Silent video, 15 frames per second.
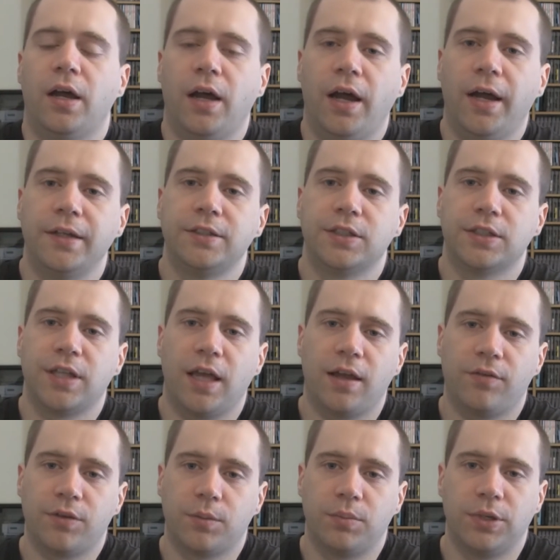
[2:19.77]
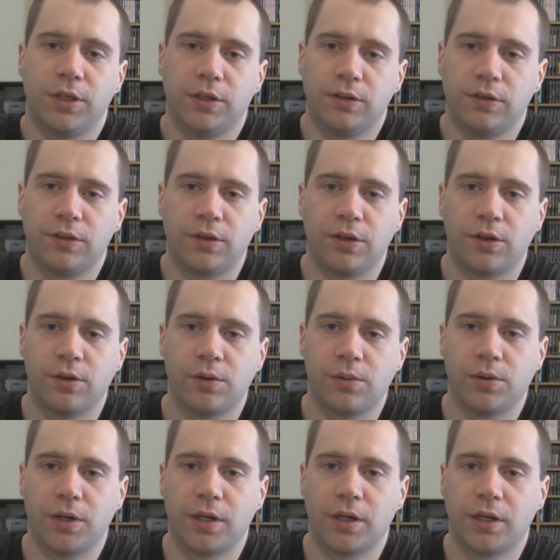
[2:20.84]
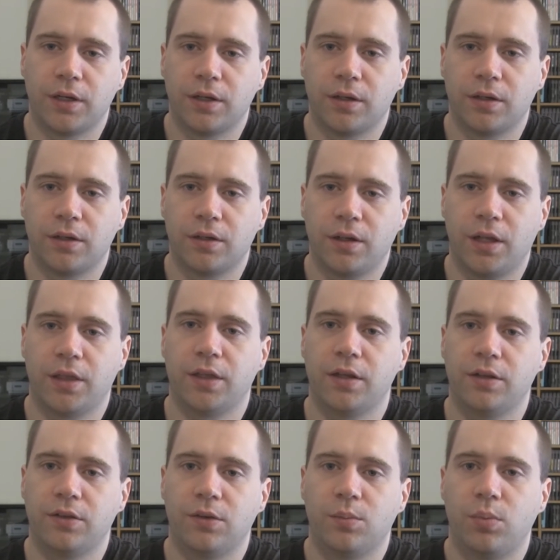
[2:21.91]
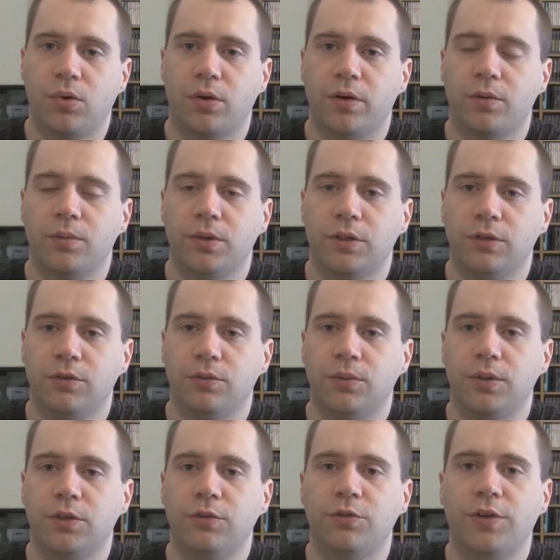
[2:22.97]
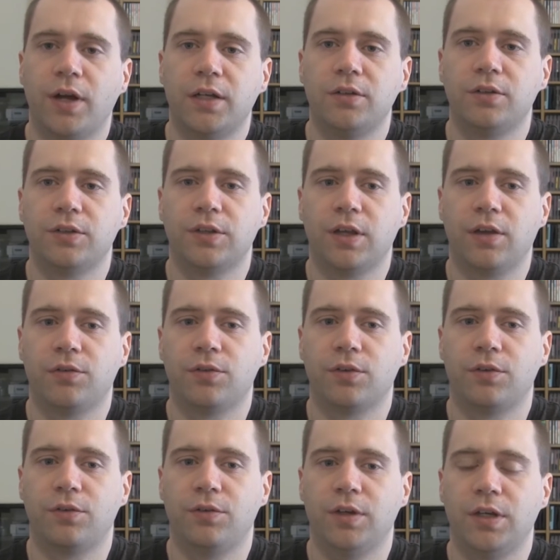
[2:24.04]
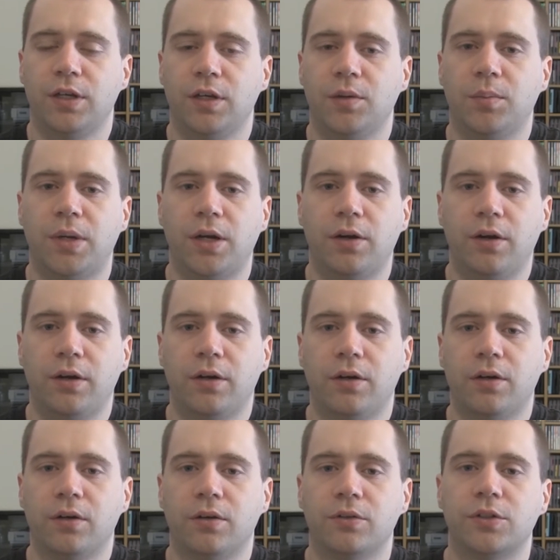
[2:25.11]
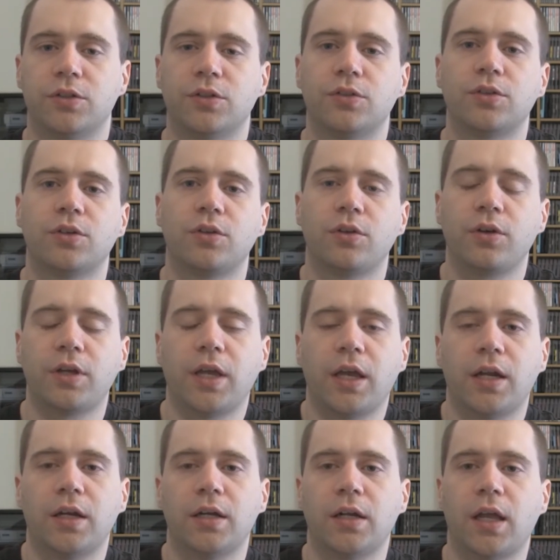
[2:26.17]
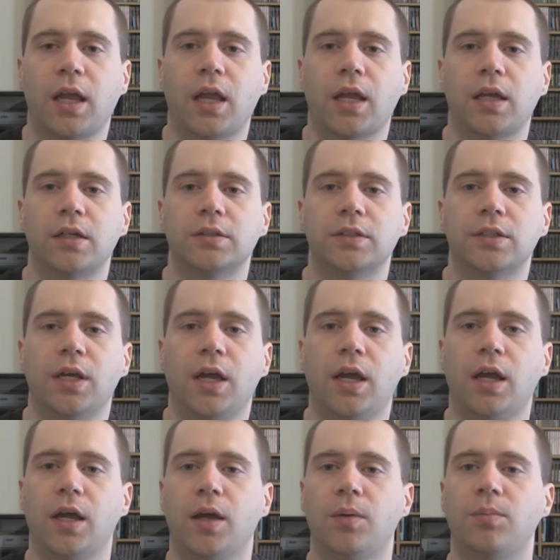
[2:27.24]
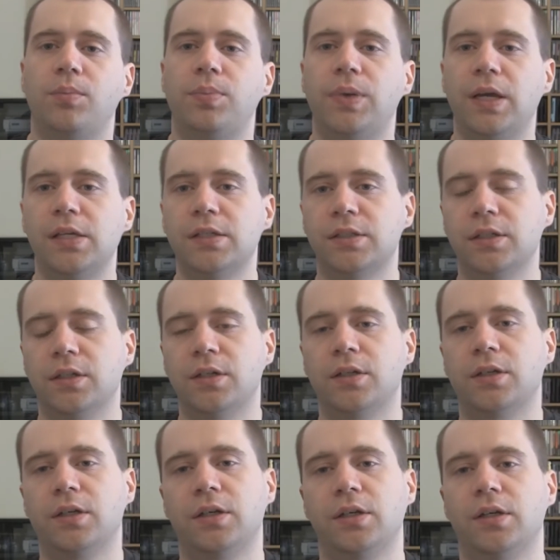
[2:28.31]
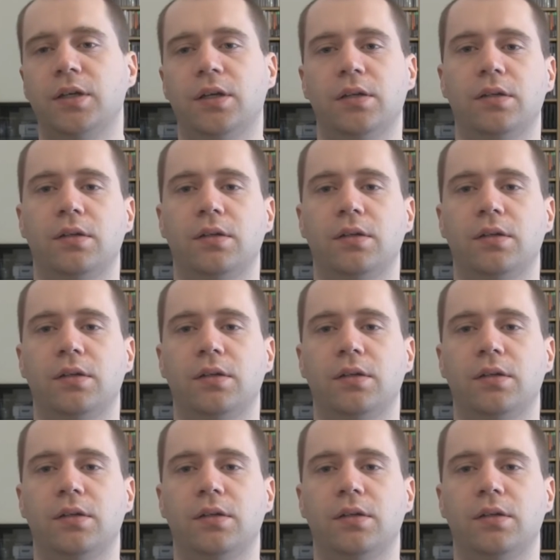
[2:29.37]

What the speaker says: I just haven't been. So I think it's important when you find yourself sort of hitting a barrier to look at it. And basically,